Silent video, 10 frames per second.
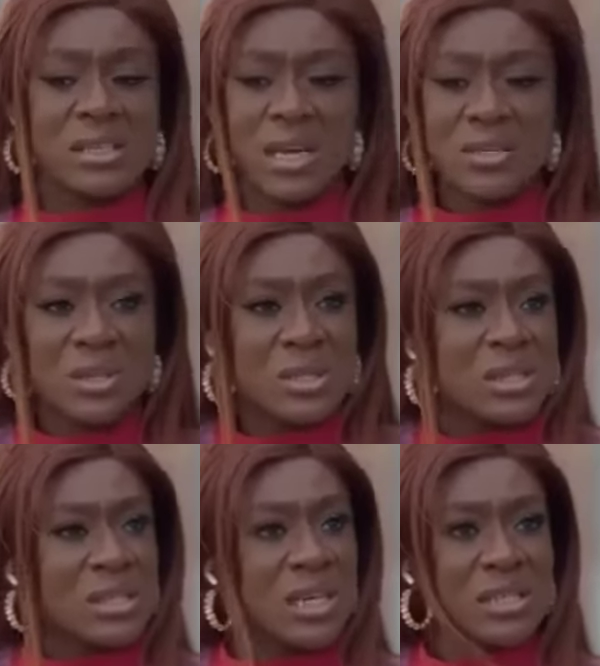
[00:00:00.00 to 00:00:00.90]
Sir, I do not
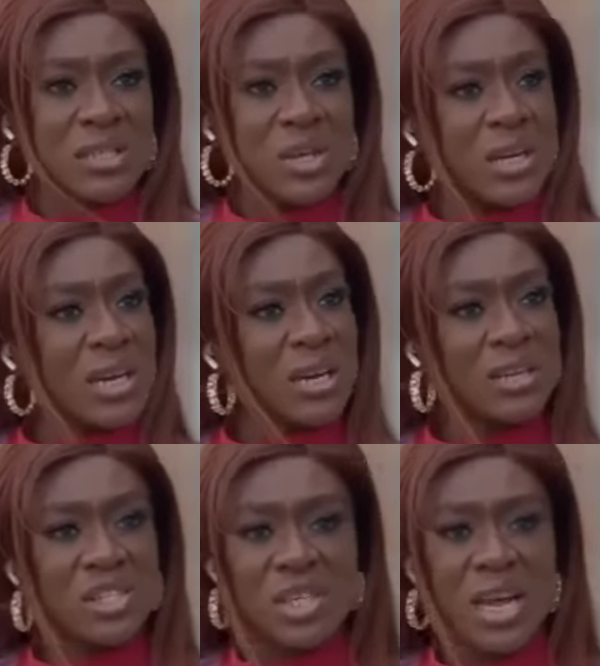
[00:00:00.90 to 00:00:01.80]
understand this, your
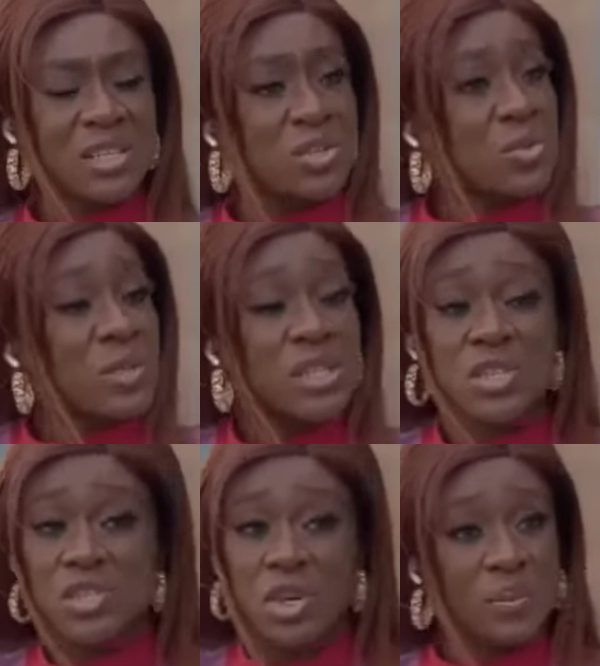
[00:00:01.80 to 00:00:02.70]
analogy. I just
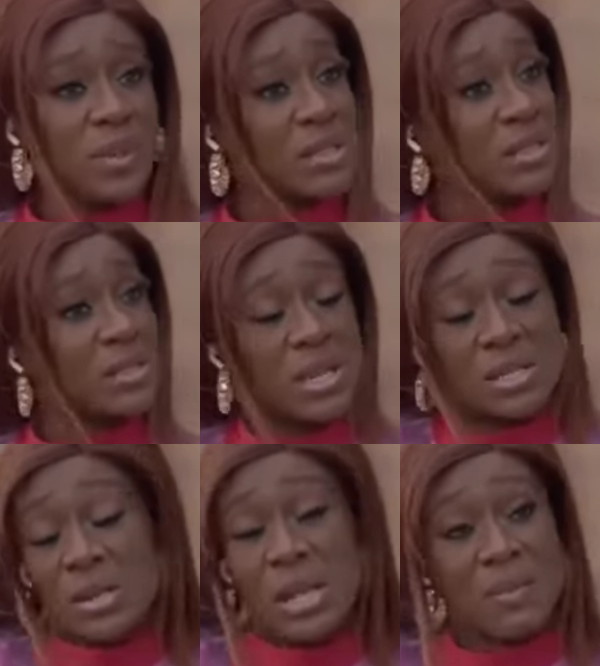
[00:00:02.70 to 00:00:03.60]
want a job.
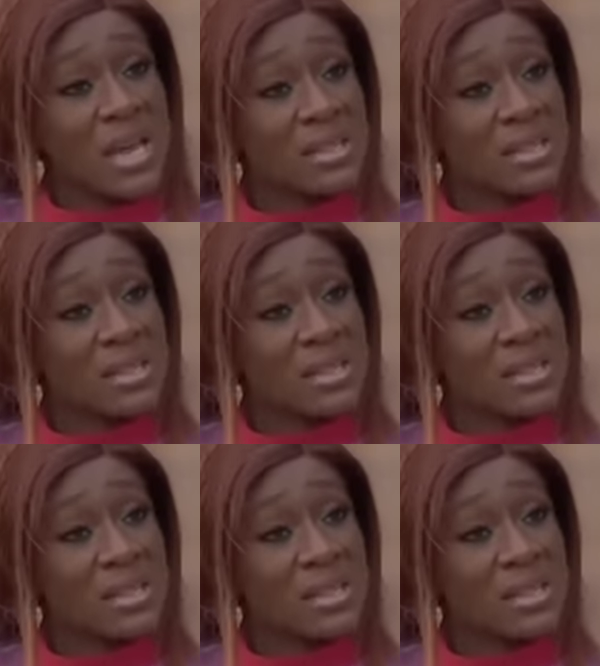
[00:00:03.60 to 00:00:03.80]
That's all I'm